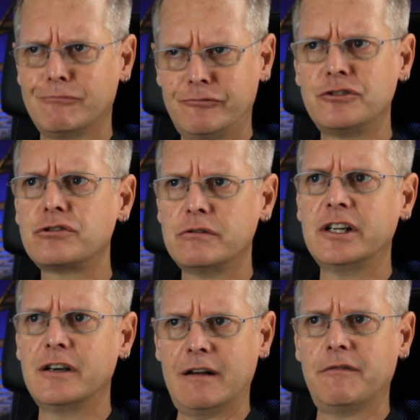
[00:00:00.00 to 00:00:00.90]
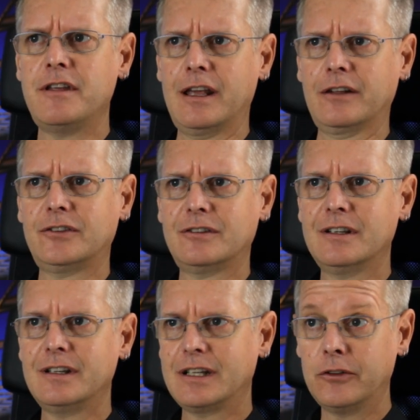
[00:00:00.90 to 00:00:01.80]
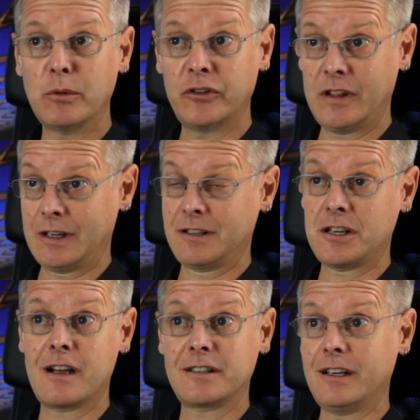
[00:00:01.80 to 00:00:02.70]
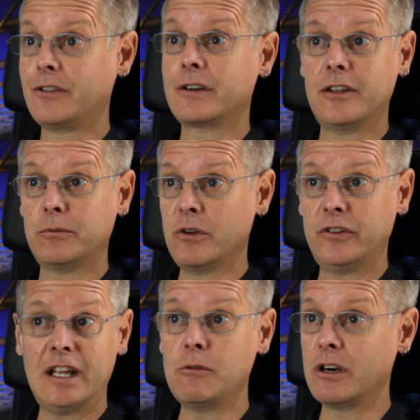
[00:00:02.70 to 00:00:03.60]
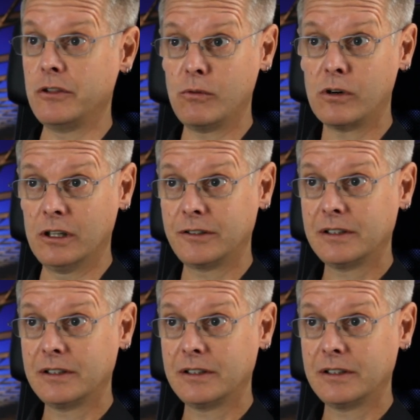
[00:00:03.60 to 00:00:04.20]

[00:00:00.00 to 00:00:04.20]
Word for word: The true Internet of Things, gizmos that can talk to other gizmos anywhere in the world.